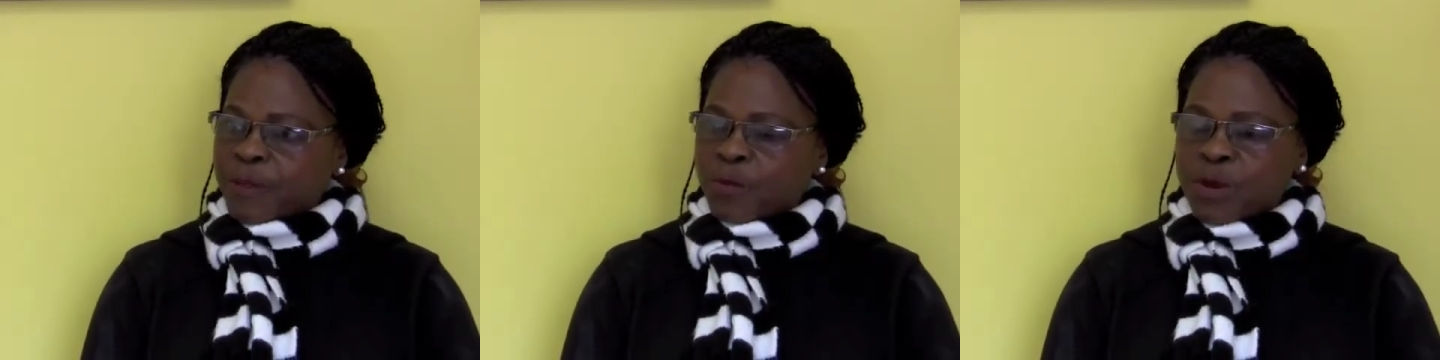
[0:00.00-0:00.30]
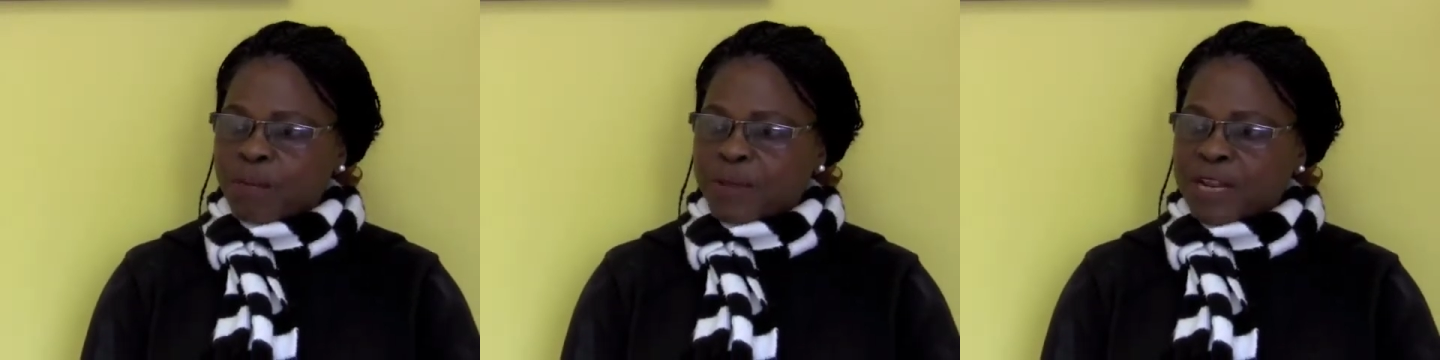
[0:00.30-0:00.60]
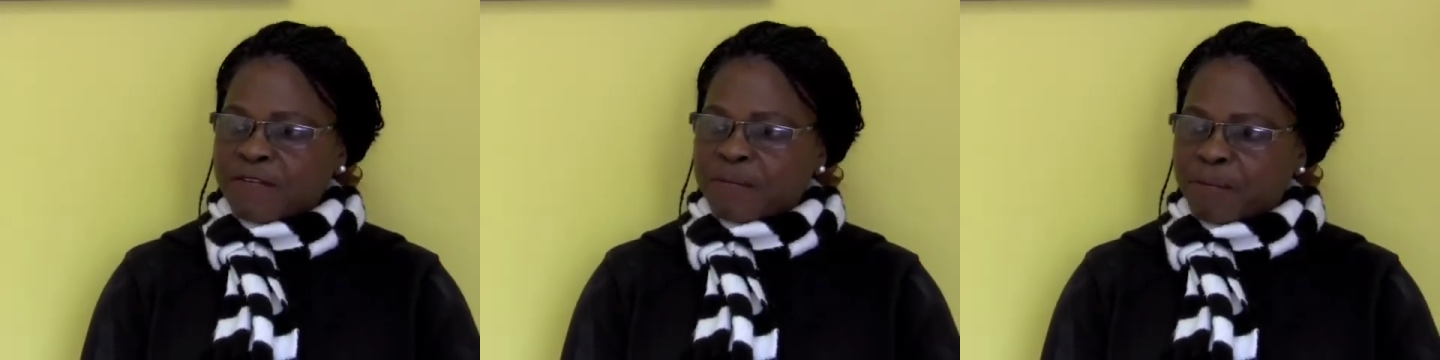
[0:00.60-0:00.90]
We don't
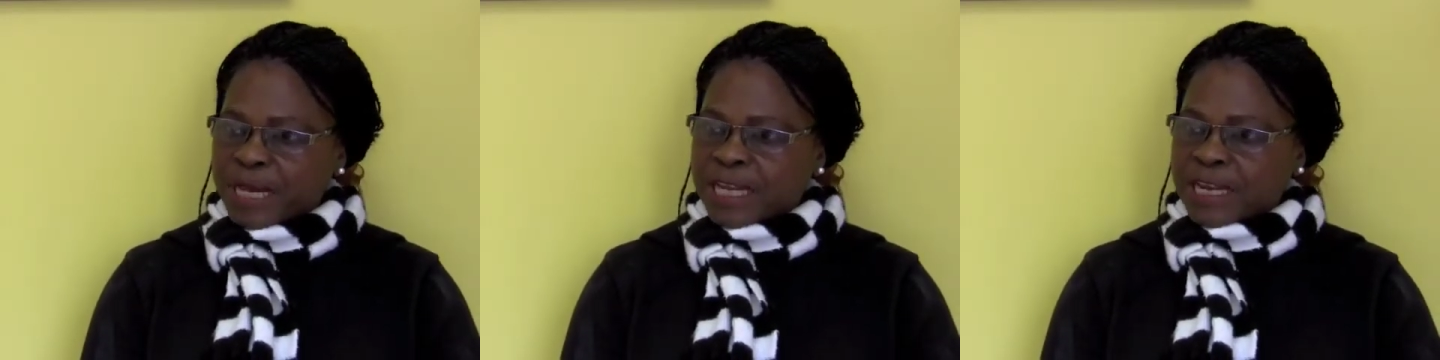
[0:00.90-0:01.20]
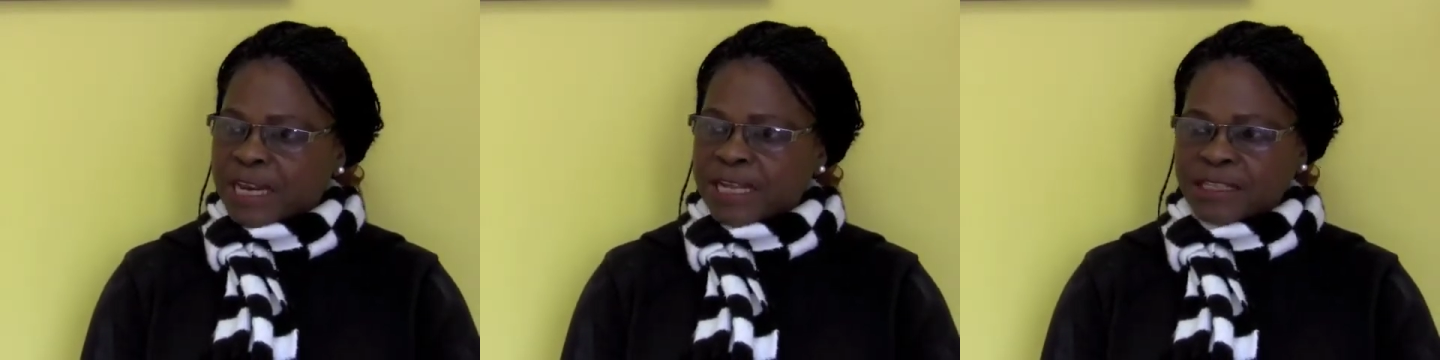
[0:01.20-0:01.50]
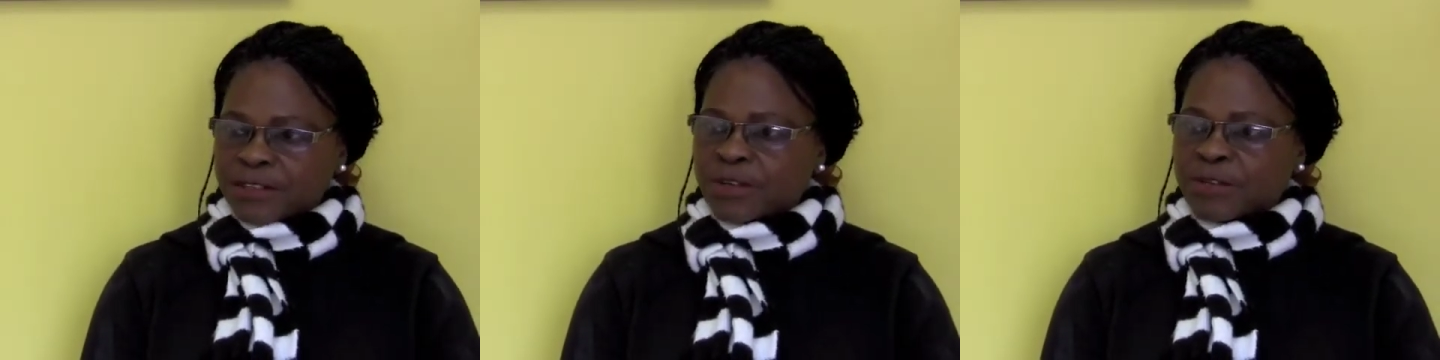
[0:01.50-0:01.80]
believe in begging as
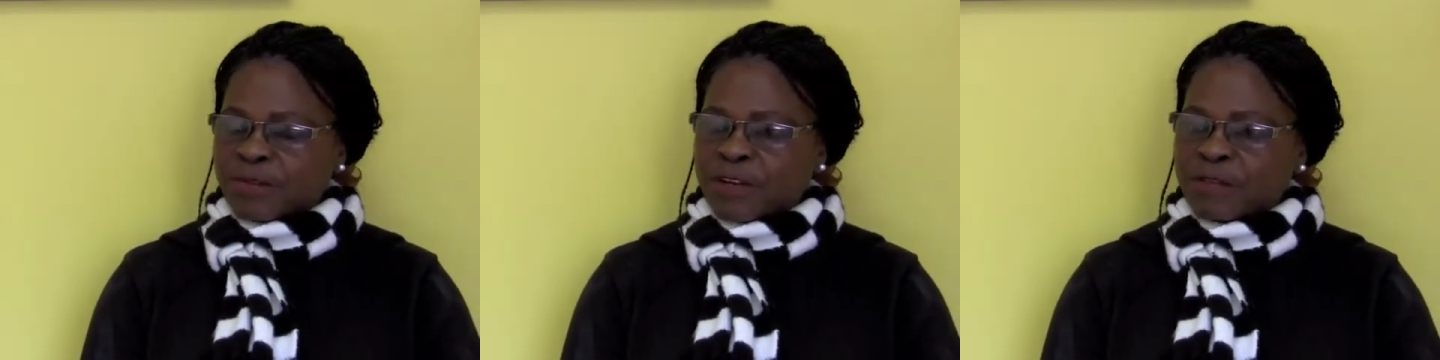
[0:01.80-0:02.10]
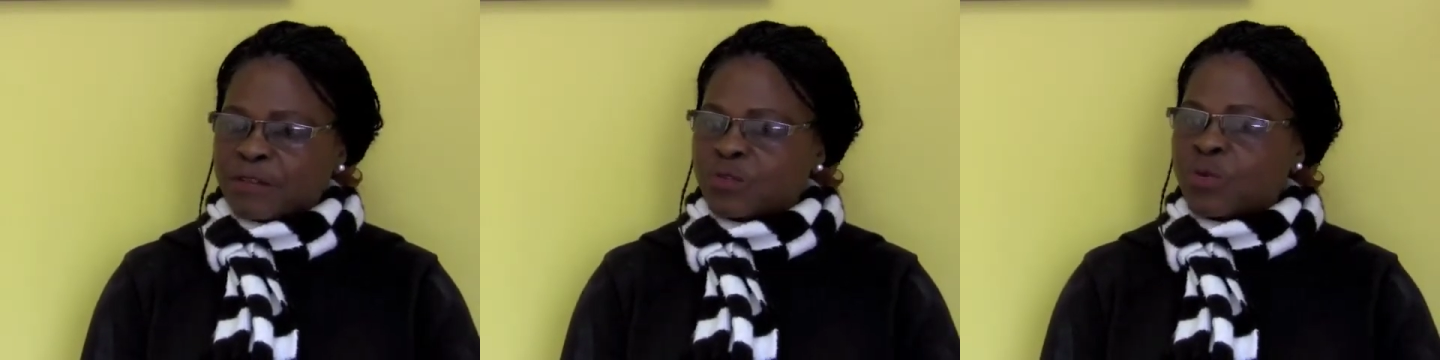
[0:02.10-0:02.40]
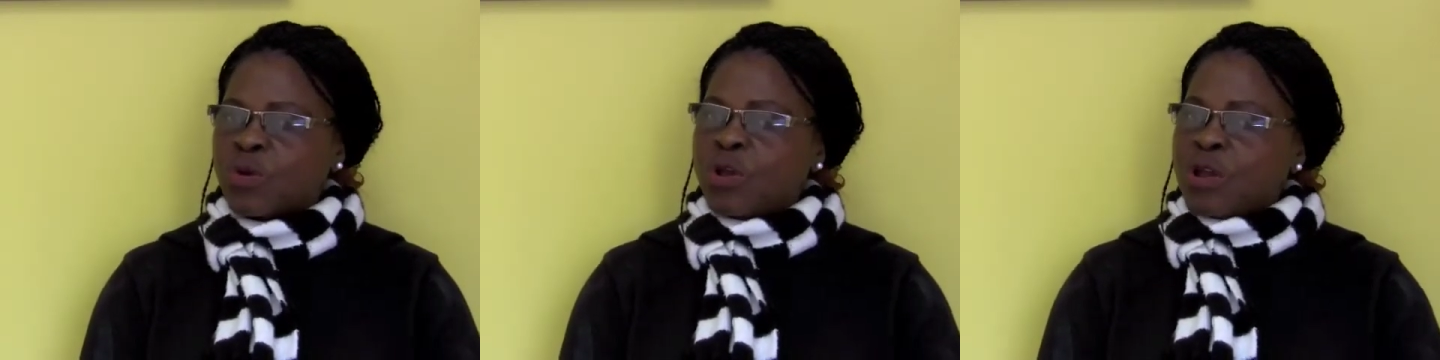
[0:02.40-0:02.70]
a source of living.
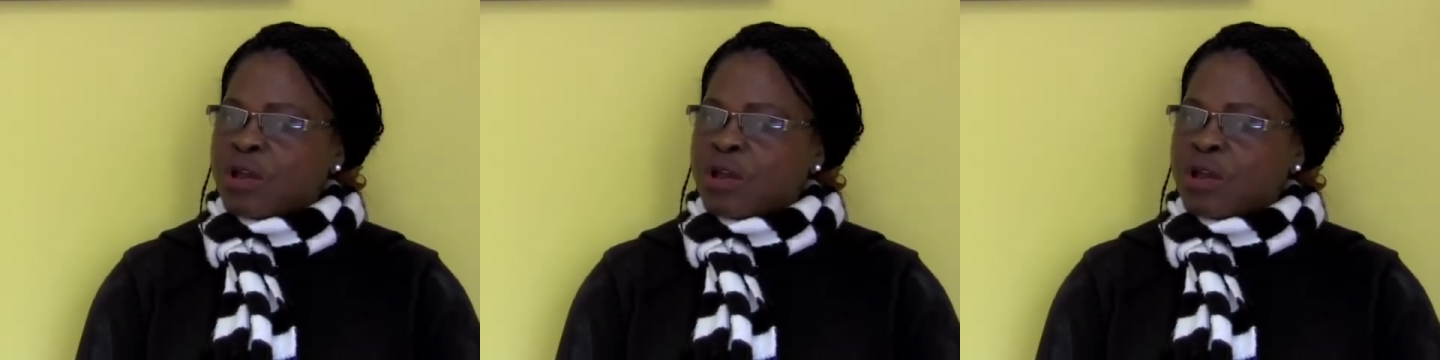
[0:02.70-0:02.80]
So